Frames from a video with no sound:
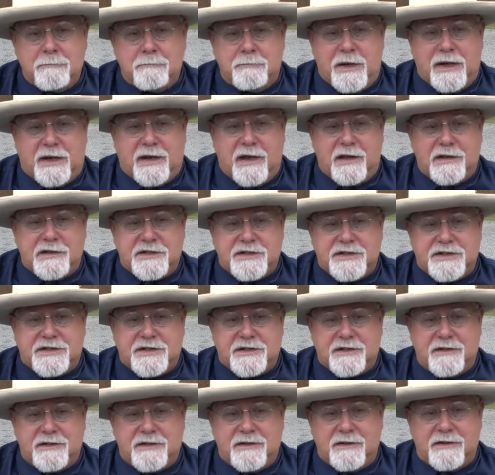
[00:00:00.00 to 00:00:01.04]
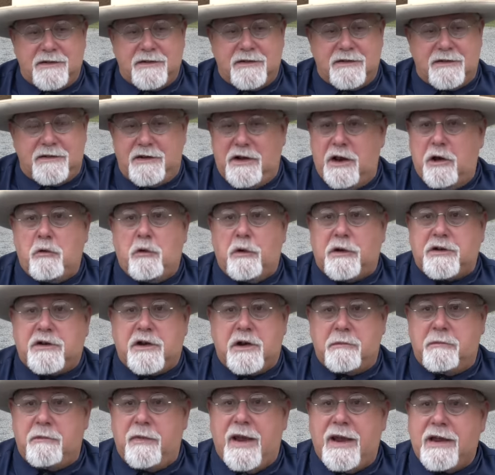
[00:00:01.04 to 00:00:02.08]
because no one
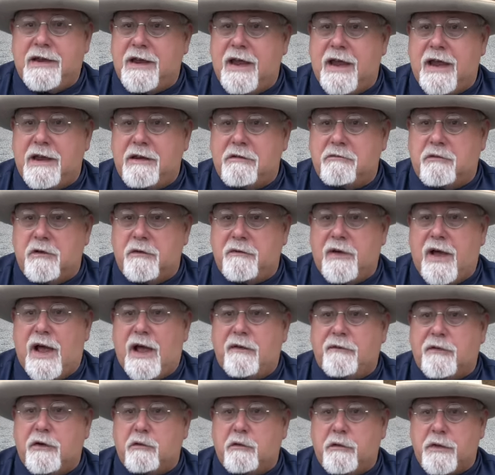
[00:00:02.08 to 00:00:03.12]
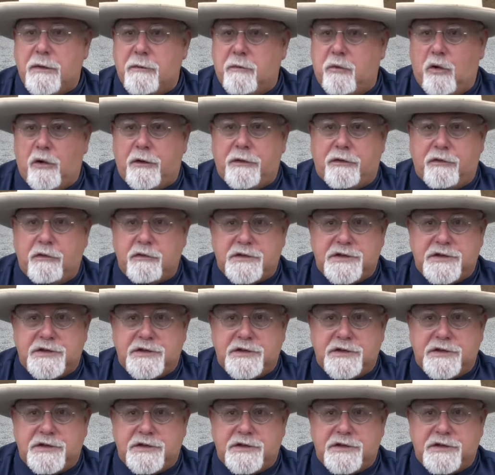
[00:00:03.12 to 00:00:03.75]
could make a revolver with a bored-through